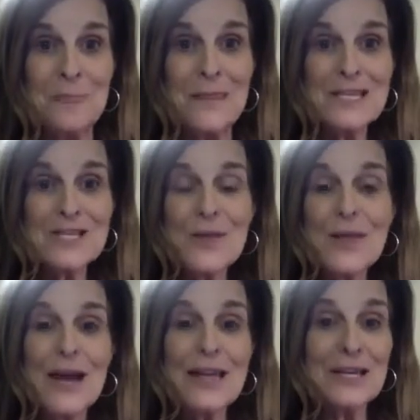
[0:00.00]
so that
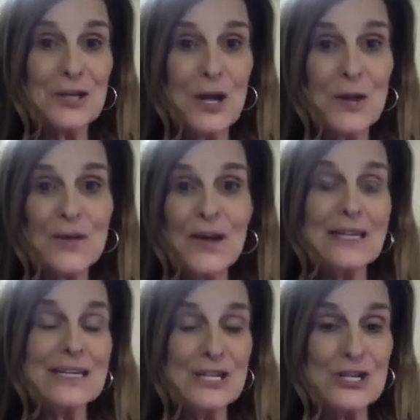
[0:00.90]
I can know that I
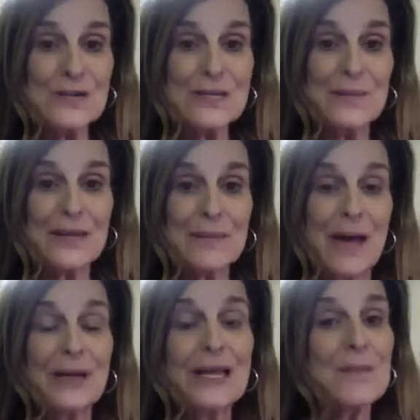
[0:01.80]
need to do something
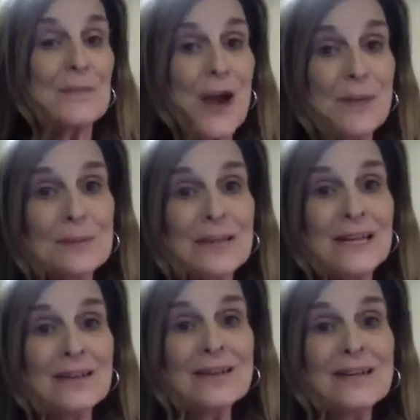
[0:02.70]
about it. And probably,
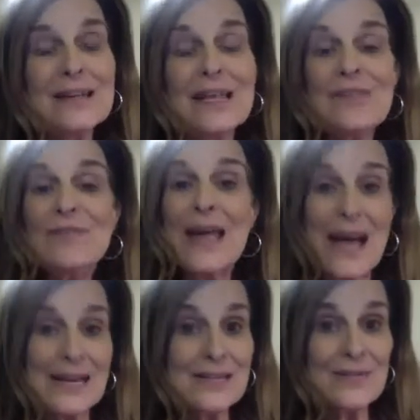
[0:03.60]
if I
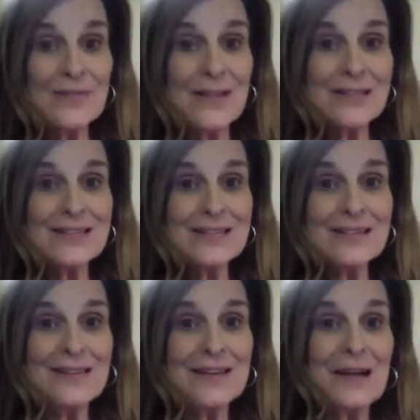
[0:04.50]
hadn't have felt it,
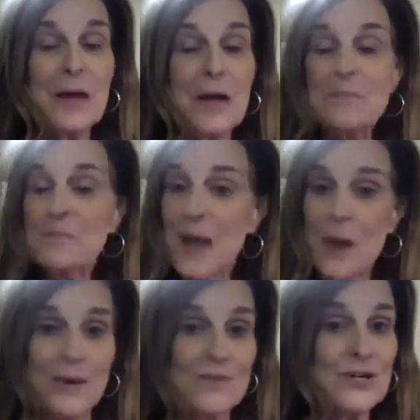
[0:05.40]
I
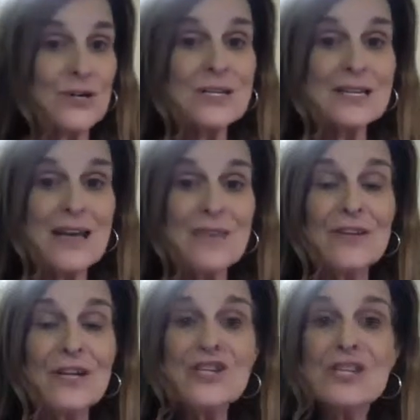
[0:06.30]
would have turned a deaf
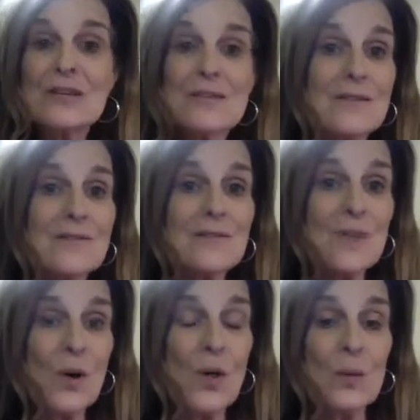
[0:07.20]
ear to the
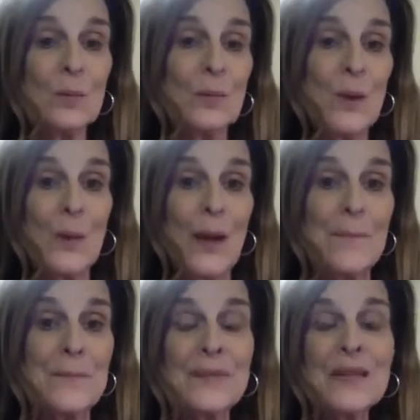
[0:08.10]
whole
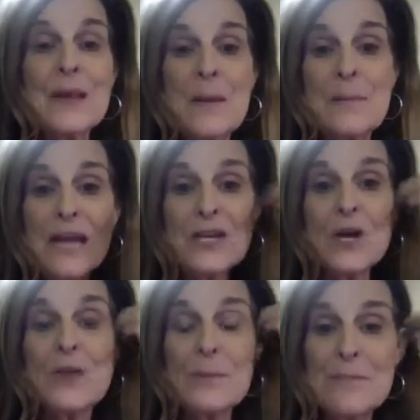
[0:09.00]
program. But I know
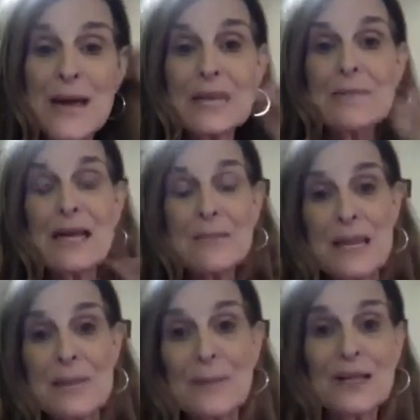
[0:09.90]
that many, many
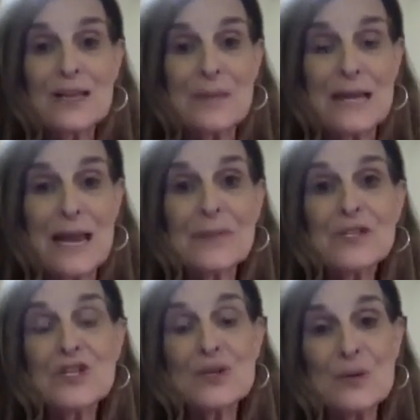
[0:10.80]
people have been able
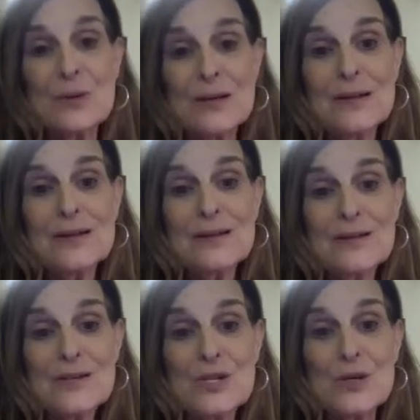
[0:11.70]

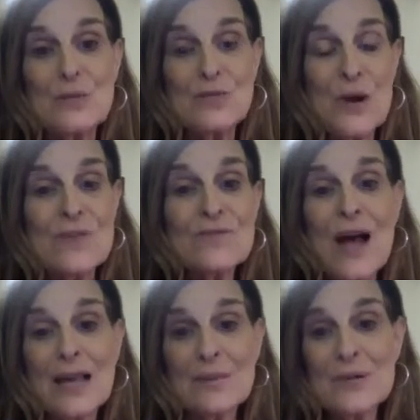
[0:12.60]
to
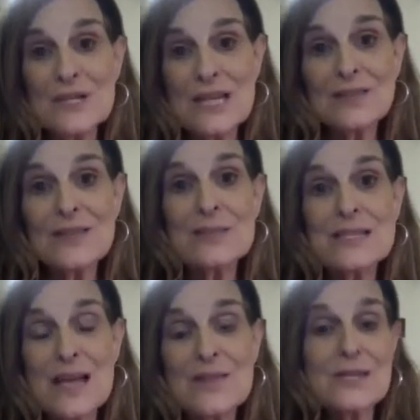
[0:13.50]
fortify and protect
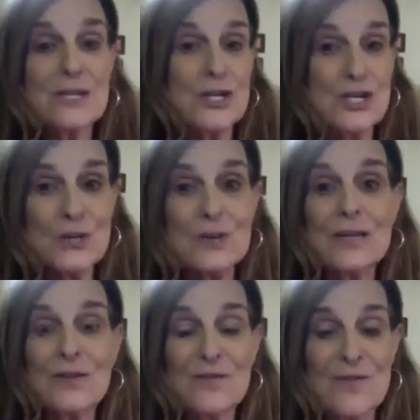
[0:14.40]
themselves, their children,
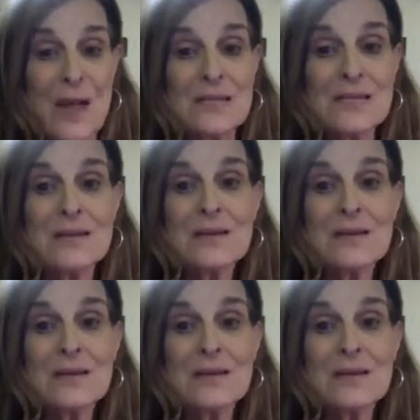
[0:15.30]
and their families